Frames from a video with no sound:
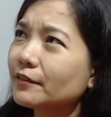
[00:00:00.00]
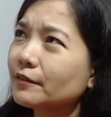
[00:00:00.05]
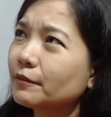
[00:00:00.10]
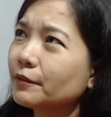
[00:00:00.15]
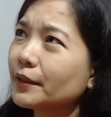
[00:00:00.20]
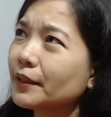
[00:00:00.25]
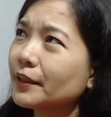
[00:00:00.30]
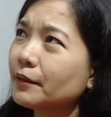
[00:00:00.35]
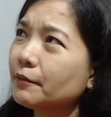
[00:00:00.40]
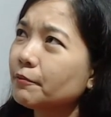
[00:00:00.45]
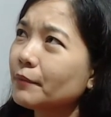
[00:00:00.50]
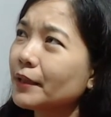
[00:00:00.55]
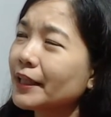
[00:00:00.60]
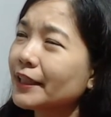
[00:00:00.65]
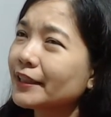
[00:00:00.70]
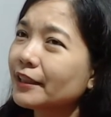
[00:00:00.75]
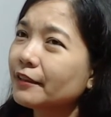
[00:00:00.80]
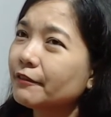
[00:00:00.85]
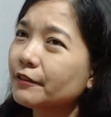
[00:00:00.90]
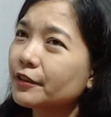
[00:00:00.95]
we
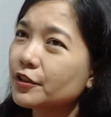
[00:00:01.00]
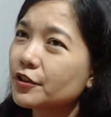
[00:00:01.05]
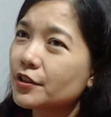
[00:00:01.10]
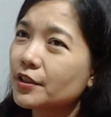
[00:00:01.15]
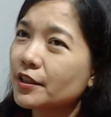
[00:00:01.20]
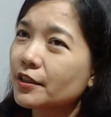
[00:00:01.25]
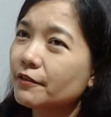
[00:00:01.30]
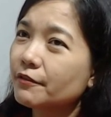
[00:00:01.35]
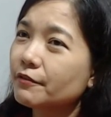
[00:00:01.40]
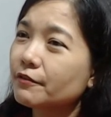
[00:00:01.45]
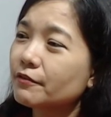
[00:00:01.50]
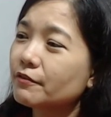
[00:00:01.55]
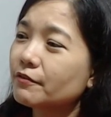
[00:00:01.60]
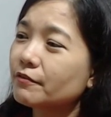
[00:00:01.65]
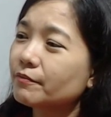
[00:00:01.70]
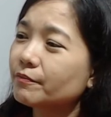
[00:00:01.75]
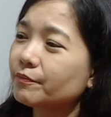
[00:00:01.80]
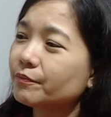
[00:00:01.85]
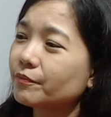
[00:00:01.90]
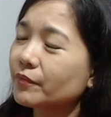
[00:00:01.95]
might have achieved
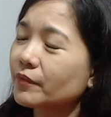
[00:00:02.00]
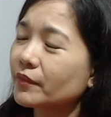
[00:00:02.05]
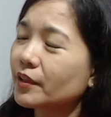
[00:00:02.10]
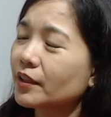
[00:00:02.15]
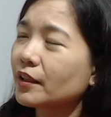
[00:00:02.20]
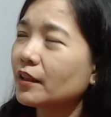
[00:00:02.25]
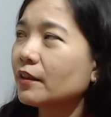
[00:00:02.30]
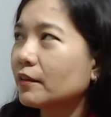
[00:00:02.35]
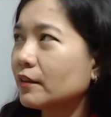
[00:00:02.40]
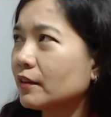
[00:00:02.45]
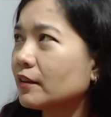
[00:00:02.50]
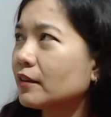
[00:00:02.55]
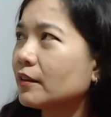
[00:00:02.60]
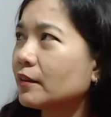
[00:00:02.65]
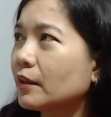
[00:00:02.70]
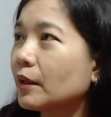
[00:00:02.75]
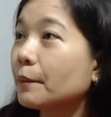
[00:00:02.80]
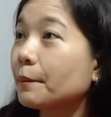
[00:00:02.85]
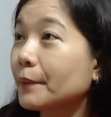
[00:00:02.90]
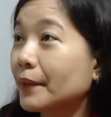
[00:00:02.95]

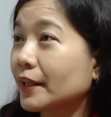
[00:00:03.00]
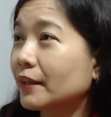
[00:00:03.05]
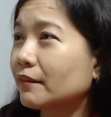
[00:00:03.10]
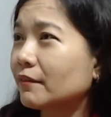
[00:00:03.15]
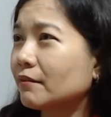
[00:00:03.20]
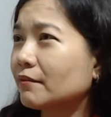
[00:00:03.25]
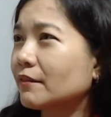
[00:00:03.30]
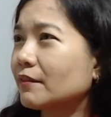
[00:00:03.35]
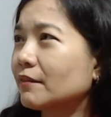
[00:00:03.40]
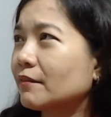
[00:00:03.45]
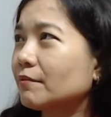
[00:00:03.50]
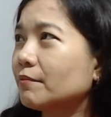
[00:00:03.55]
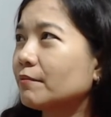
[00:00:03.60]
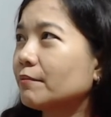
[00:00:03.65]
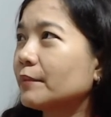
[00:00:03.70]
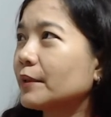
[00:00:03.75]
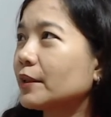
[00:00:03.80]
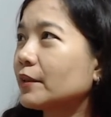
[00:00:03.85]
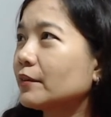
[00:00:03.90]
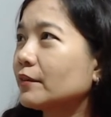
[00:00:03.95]
uh, a bit,
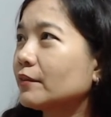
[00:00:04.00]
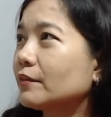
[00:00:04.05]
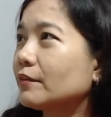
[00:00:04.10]
but